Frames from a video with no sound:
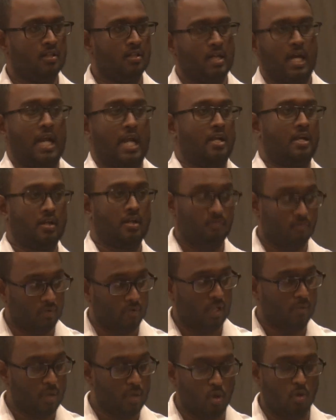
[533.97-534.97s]
and
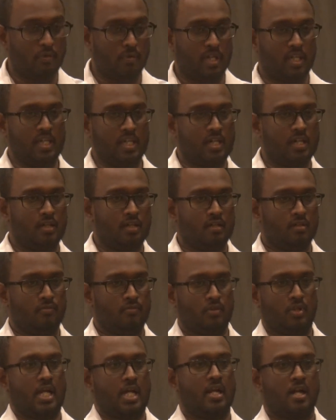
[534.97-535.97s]
we'll be over here.
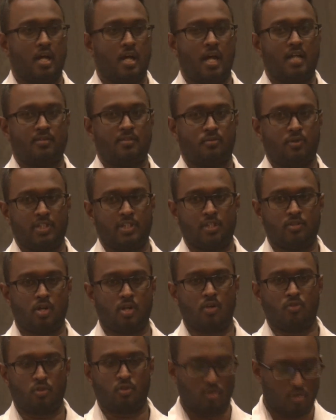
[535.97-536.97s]
We can ask questions
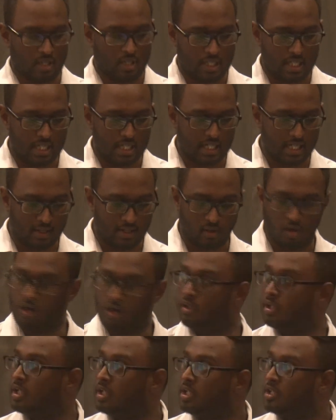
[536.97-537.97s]
also later
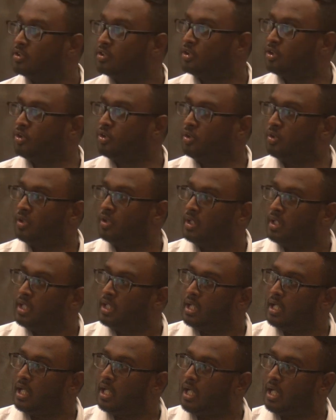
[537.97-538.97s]
on. So
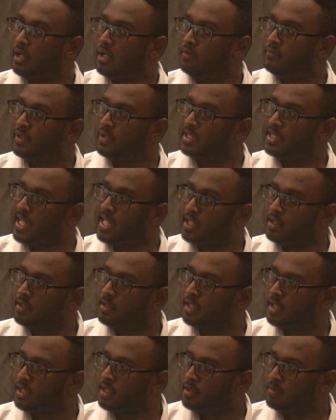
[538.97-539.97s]
with
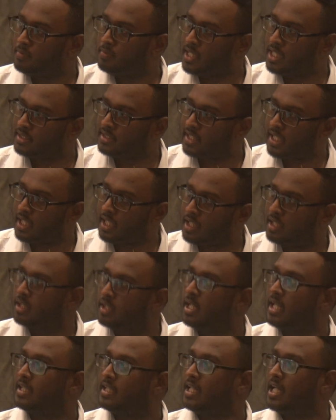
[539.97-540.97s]
that being said,
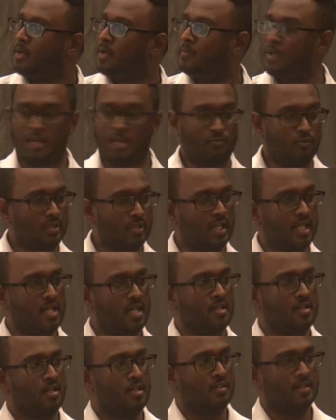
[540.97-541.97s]
I think I'm done for the
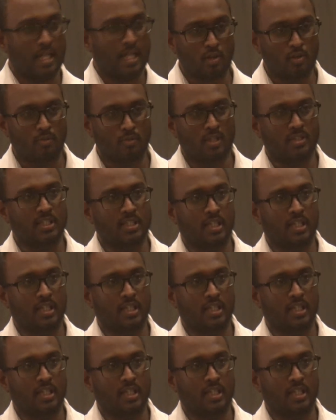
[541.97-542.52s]
day. Thank you once